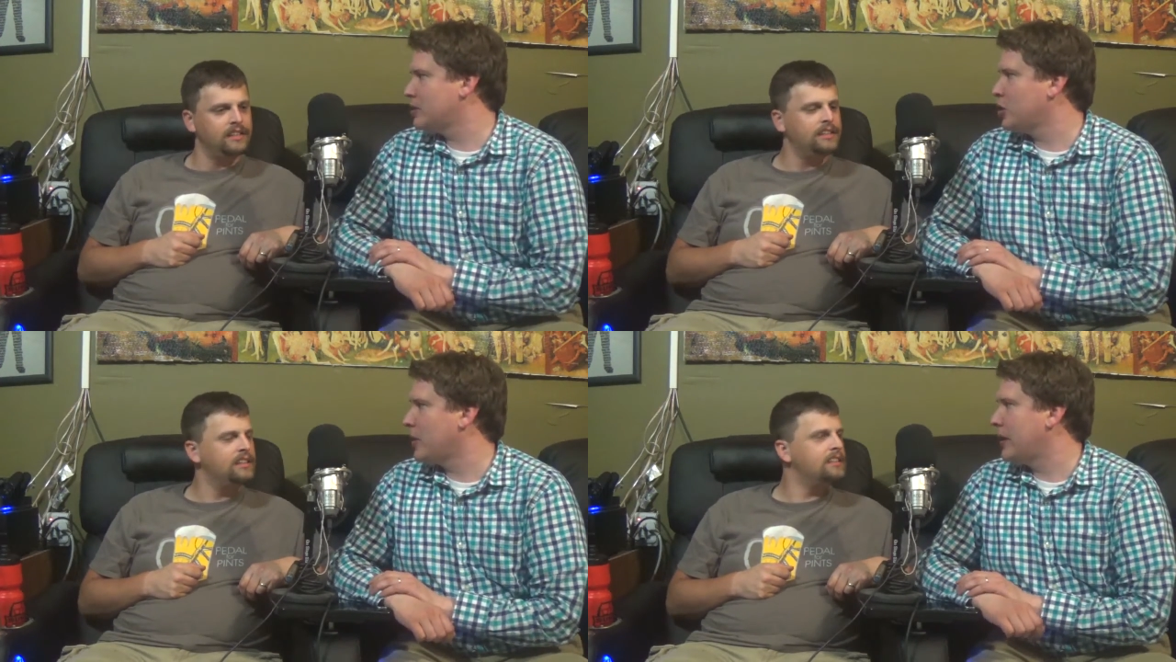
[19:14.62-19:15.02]

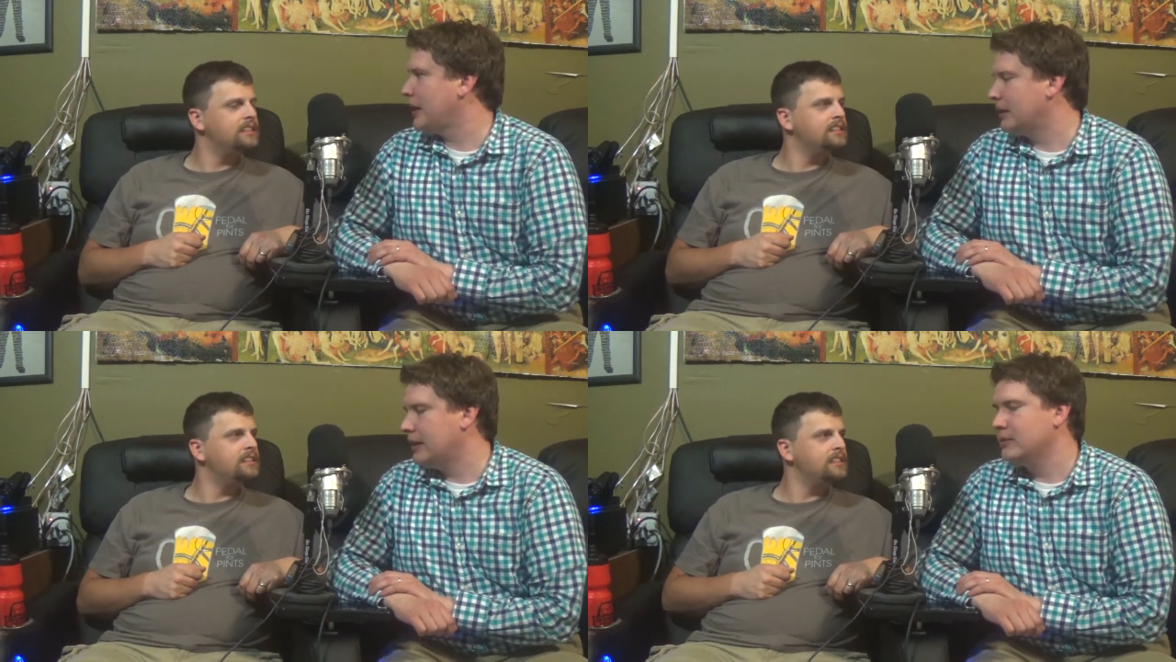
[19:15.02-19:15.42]
Speaker 1: show that I
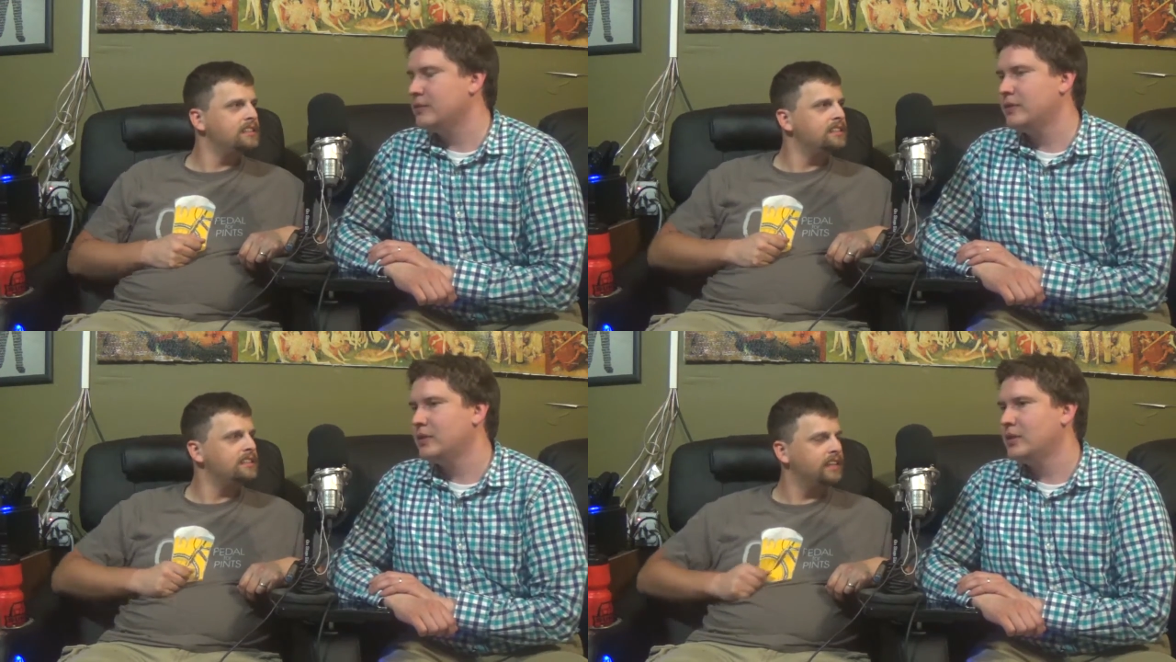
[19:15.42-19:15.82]

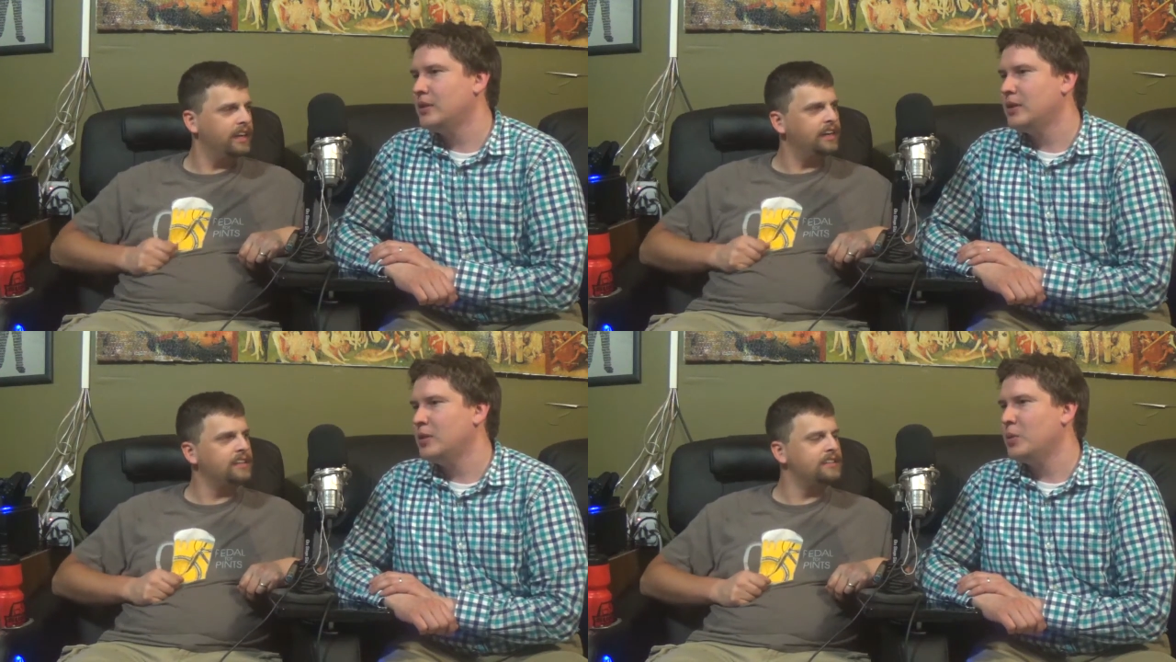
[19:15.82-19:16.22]
love
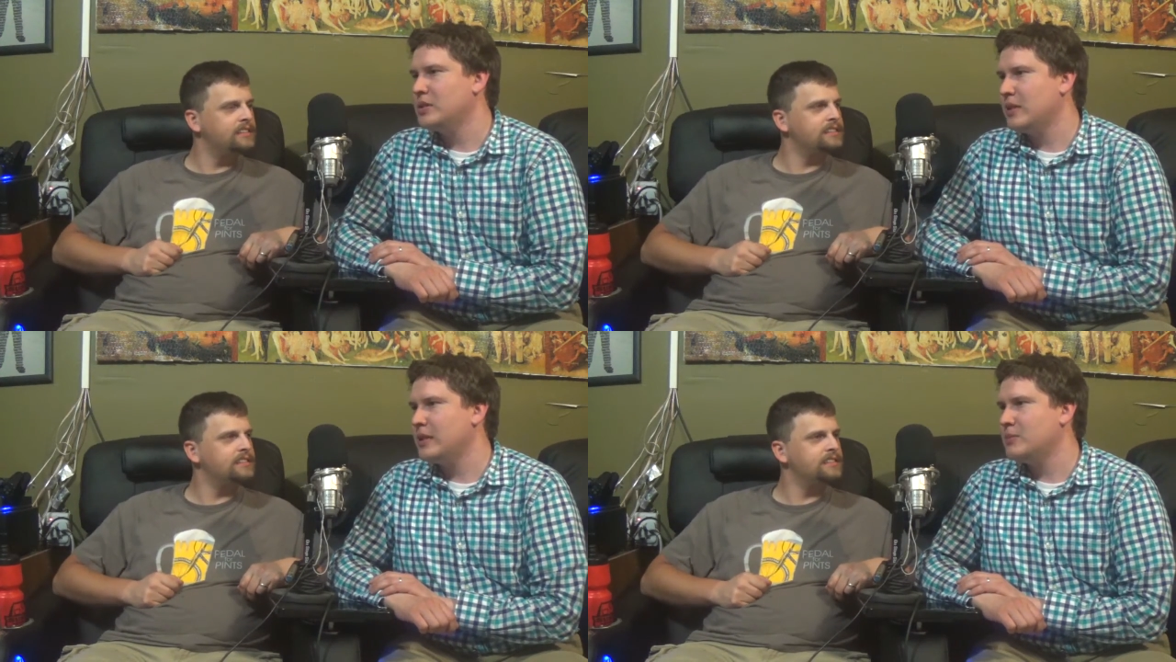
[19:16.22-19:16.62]
was
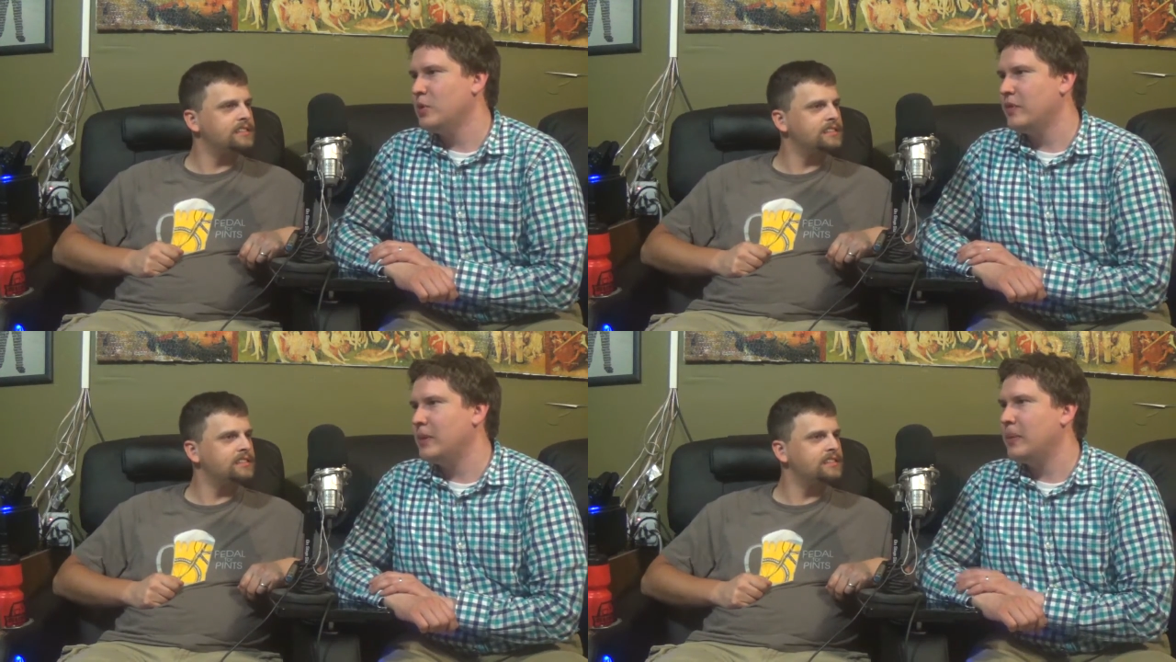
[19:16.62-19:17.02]
in this
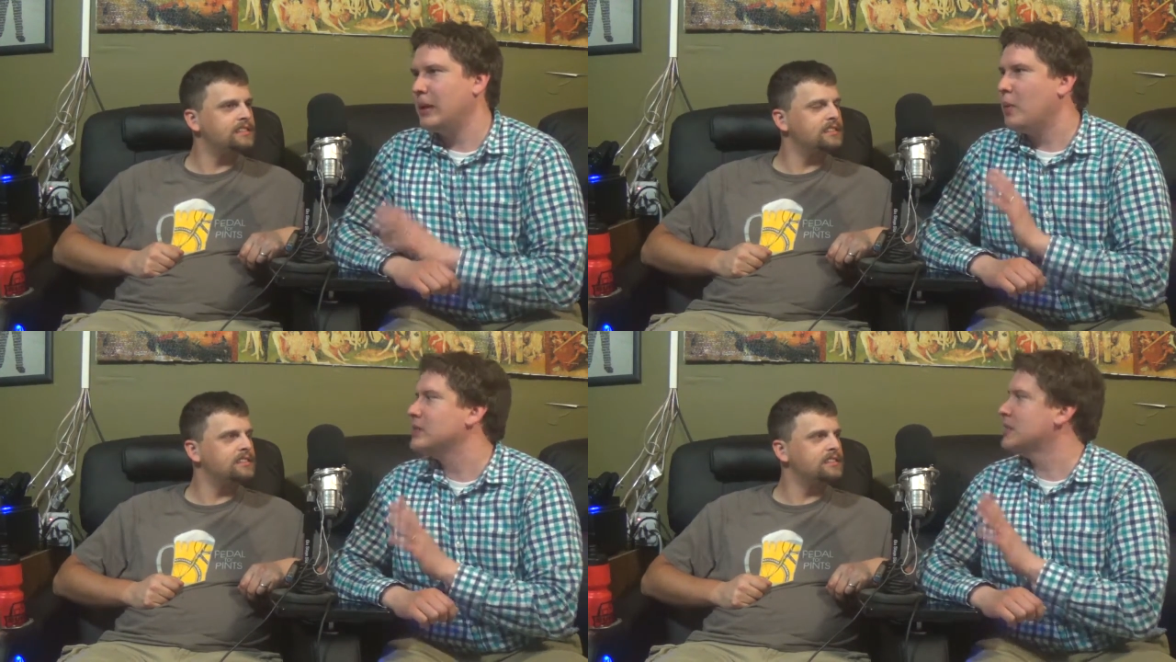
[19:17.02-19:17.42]
movie, but he
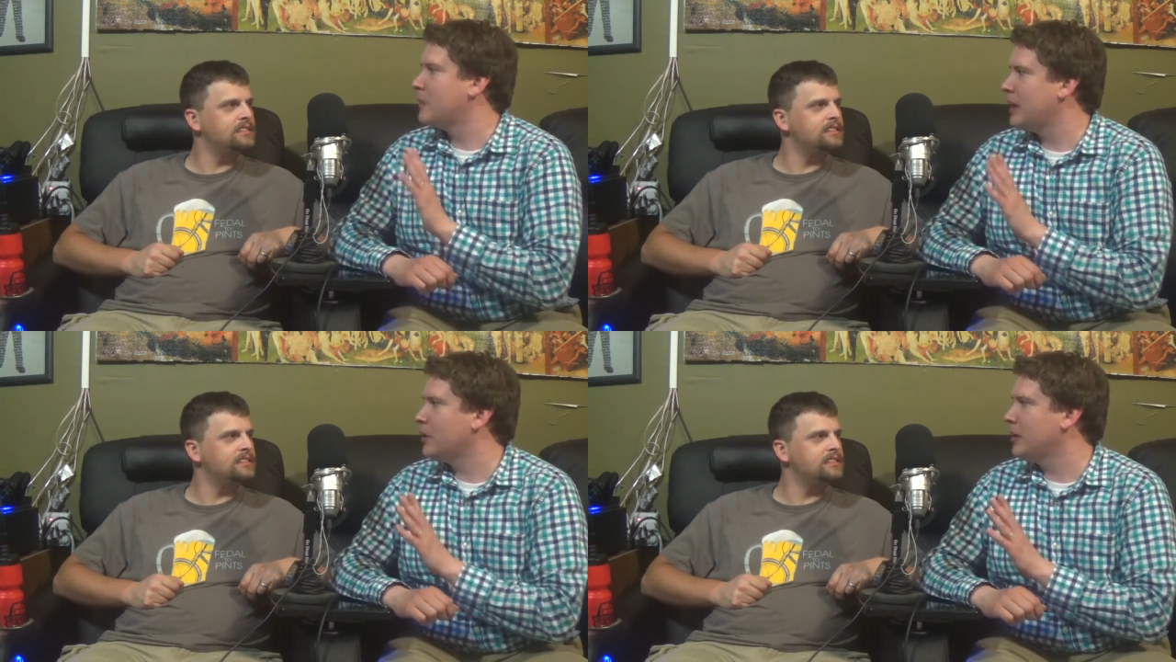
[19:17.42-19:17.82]
wasn't the
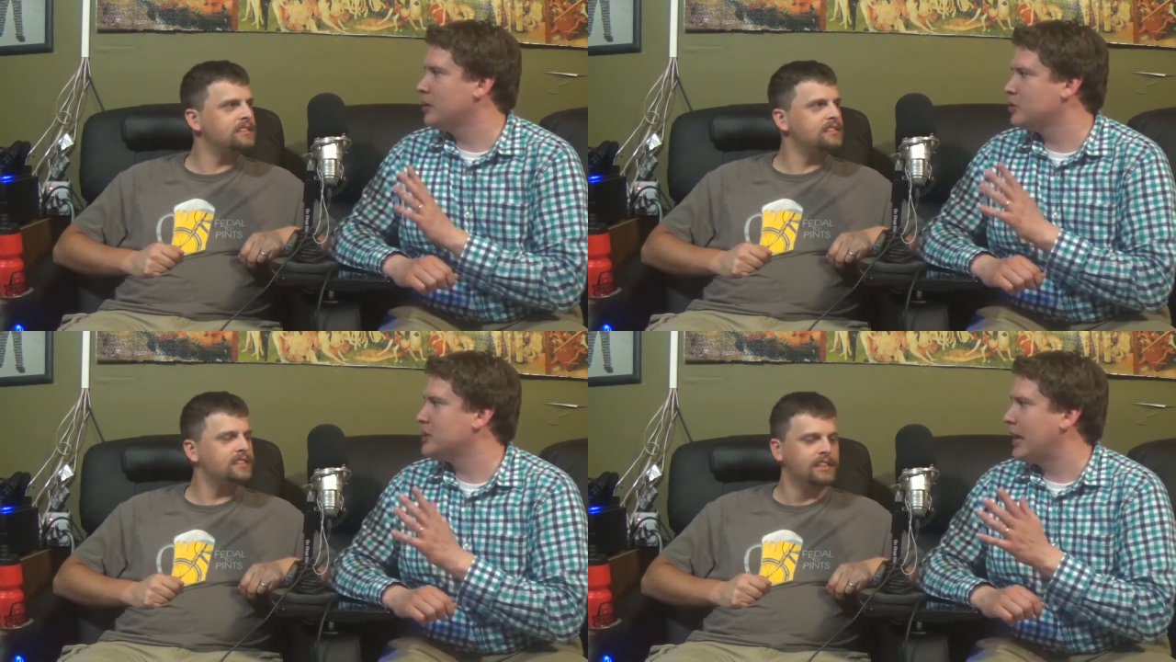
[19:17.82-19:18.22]
penguin. It was
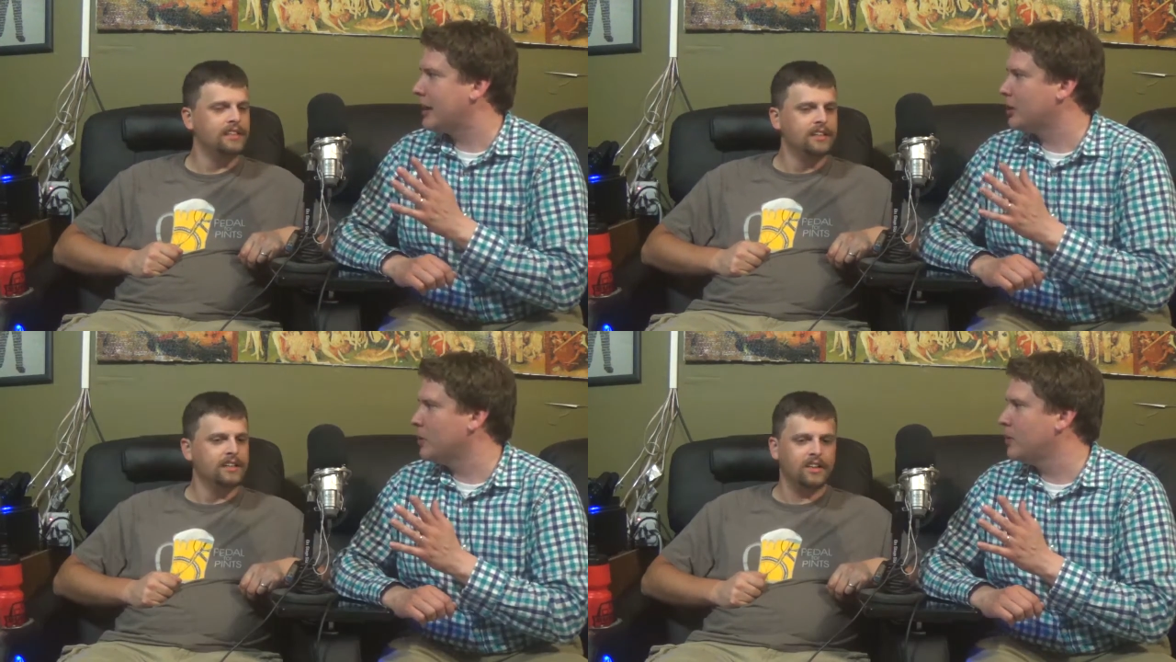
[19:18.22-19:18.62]
just the
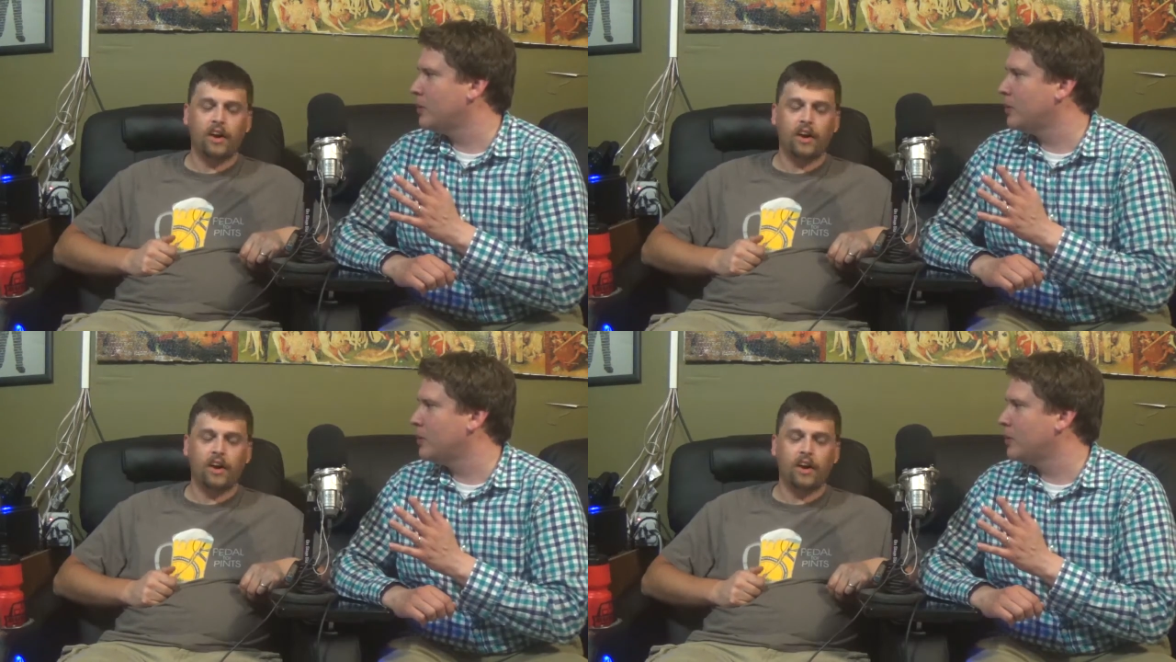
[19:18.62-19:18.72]
actor